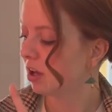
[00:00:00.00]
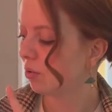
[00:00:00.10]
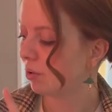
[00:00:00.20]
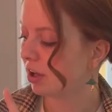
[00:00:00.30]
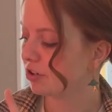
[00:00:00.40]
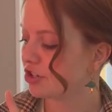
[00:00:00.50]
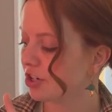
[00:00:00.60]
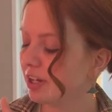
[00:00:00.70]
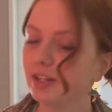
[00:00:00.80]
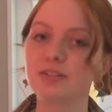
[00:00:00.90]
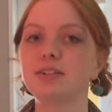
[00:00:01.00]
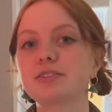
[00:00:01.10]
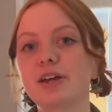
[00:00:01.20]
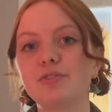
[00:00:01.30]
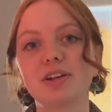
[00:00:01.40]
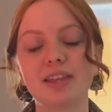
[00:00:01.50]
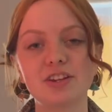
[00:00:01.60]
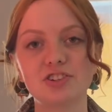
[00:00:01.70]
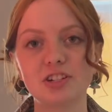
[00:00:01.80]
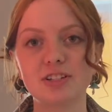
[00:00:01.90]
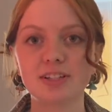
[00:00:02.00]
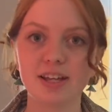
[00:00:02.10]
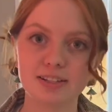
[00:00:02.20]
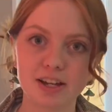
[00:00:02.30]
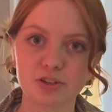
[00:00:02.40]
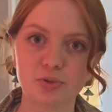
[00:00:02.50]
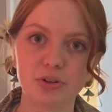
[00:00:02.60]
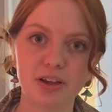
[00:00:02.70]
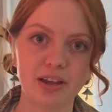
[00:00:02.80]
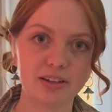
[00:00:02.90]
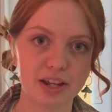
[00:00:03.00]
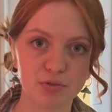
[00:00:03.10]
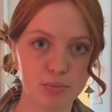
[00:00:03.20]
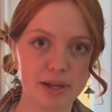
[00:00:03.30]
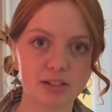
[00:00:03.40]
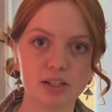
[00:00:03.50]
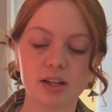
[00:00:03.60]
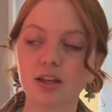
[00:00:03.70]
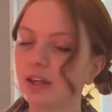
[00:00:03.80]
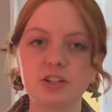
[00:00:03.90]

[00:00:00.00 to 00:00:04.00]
while she is discovering that she is asexual and aromantic.